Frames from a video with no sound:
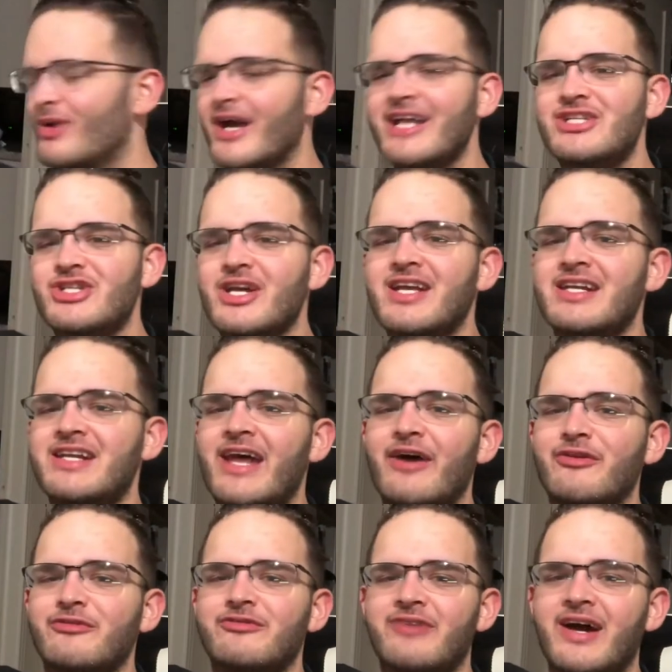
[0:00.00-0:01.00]
That's why I
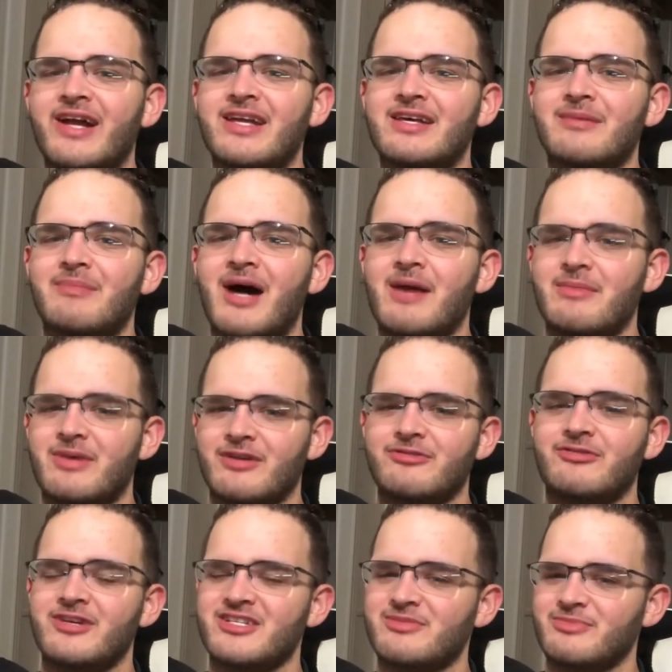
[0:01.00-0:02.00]
chickened out of fighting a
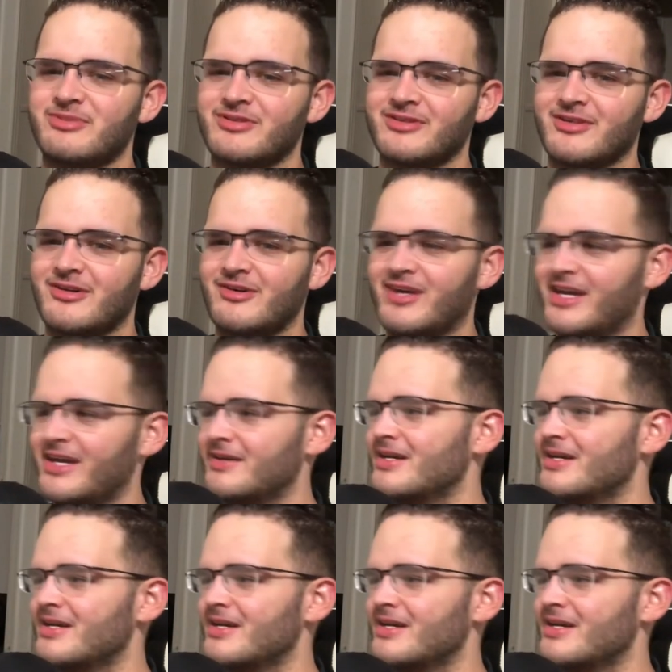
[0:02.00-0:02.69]
mom on Facebook,